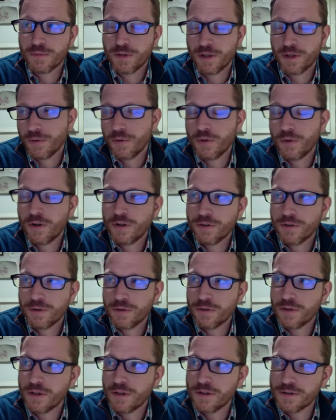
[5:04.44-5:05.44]
I mean, we all do
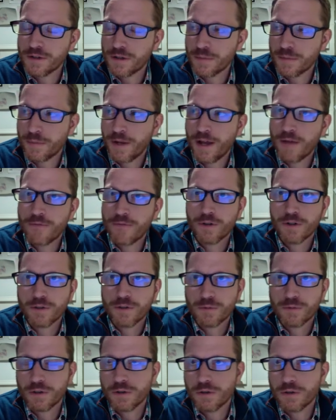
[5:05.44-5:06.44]
things that are bad for us.
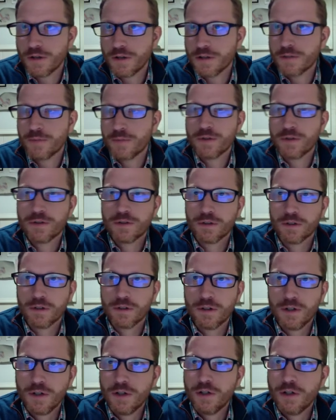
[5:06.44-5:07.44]
We know we're not supposed to,
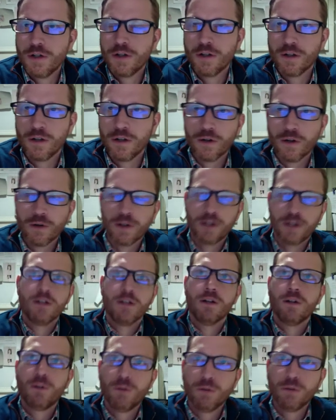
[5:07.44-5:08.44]
eat
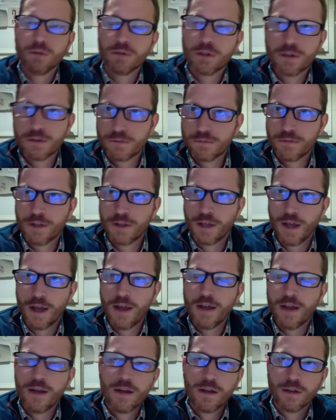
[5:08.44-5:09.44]
a whole
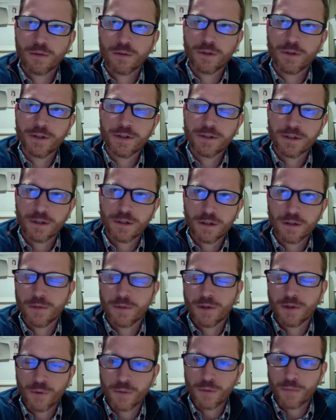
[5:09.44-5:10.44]
cake in one sitting,
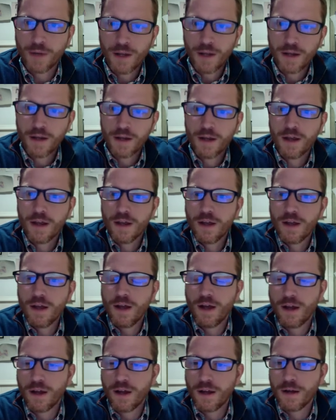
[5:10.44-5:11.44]
but we might,
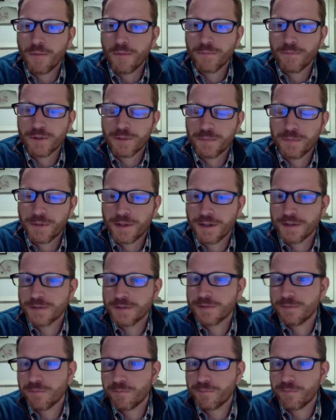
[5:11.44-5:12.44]
just
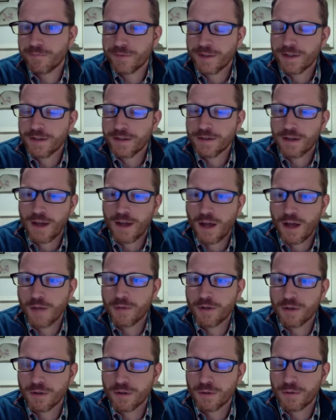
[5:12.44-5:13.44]
because it's a
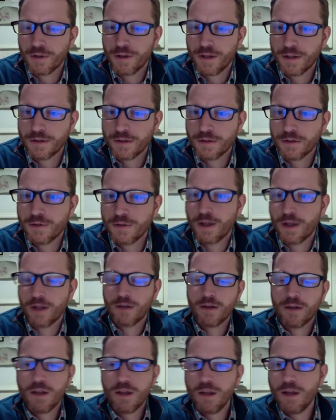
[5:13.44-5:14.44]
habit or we like to do
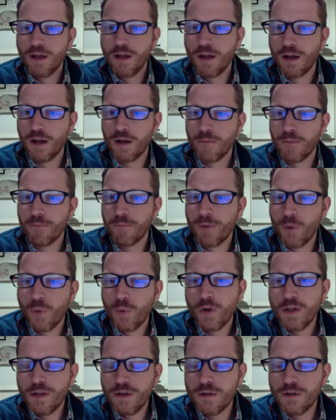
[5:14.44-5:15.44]
that. But
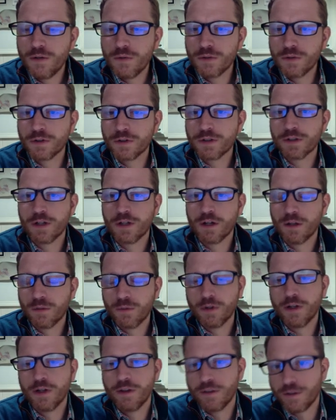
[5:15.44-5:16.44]
what do you do when you're stuck, and
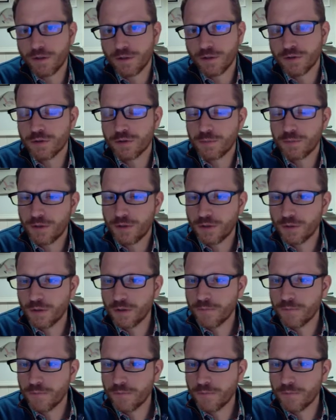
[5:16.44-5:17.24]
what do you think you should be doing?